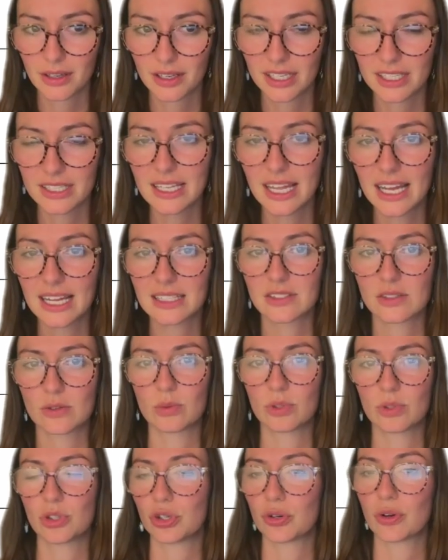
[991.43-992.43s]
And that's a
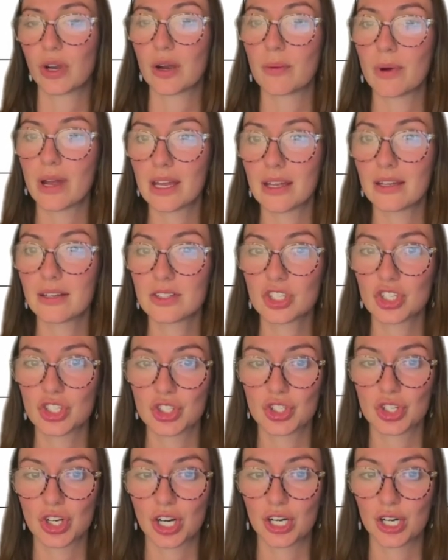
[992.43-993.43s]
really great way to
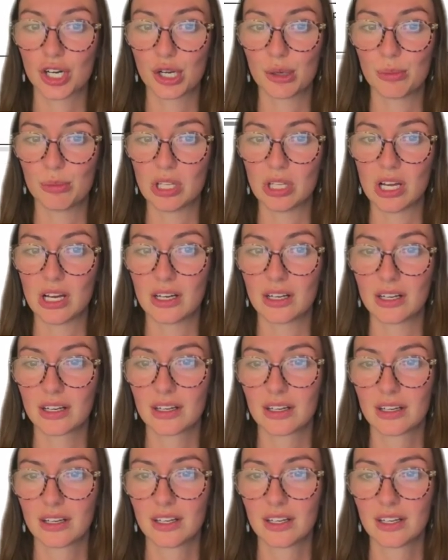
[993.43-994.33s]
start a blog.